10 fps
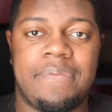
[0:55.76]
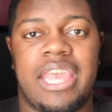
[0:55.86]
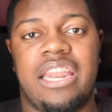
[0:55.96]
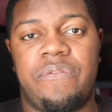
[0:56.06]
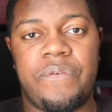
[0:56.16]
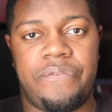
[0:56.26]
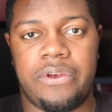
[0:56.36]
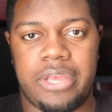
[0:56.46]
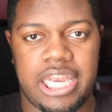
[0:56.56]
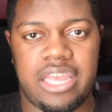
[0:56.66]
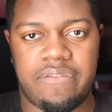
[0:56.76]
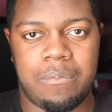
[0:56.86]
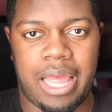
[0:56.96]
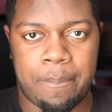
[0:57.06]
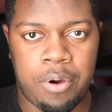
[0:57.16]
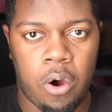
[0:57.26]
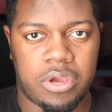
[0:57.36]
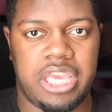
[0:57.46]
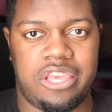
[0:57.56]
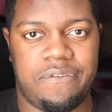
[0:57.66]
And if you feel any of them like
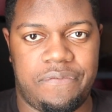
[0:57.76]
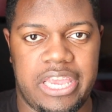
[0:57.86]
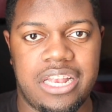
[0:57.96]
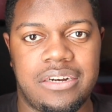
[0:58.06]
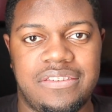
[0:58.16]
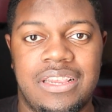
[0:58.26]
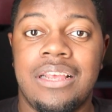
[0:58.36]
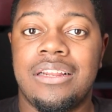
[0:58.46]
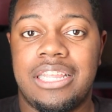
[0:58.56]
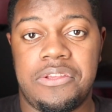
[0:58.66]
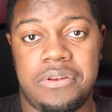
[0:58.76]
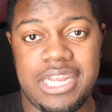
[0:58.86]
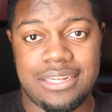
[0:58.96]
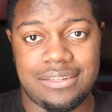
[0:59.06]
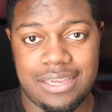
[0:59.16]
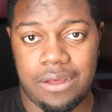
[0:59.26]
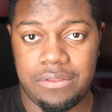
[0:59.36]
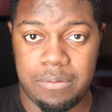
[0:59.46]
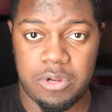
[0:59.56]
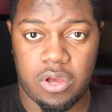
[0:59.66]
poking your fingers, then you need to tell
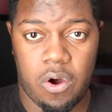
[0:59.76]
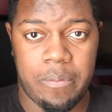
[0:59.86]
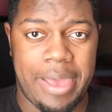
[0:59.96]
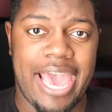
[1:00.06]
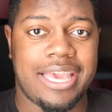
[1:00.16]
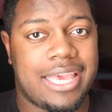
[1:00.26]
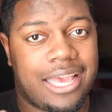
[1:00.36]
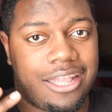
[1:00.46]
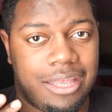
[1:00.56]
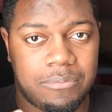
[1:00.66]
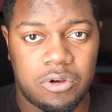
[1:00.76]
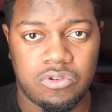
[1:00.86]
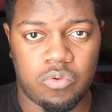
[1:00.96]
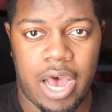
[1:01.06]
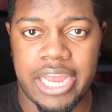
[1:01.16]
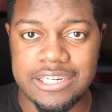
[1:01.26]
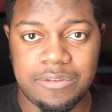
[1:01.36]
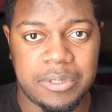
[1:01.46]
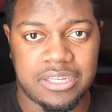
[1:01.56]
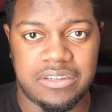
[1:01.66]
them to go back, clip those
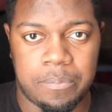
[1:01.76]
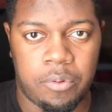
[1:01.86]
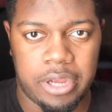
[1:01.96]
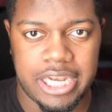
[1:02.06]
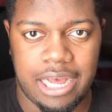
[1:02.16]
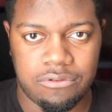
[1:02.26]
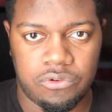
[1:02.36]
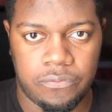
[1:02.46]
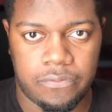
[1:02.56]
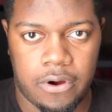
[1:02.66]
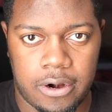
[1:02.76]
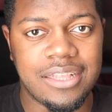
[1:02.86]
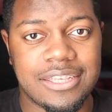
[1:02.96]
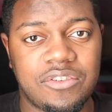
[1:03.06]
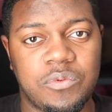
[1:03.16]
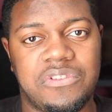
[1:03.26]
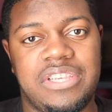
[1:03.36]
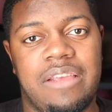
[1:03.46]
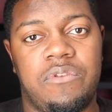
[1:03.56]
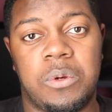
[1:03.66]
wires because they're pointing out too far. This will
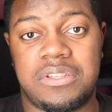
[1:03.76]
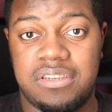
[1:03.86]
save you a